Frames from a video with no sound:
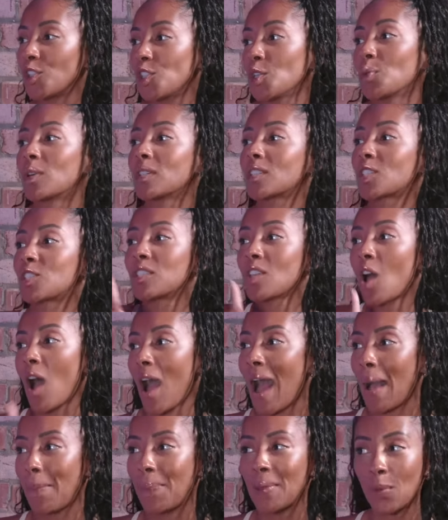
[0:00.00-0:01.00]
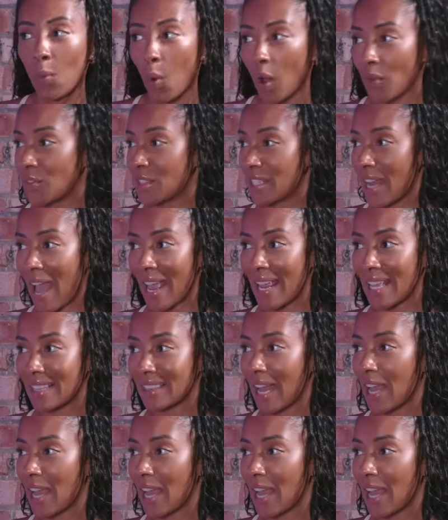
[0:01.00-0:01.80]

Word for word: you were just not happy one day.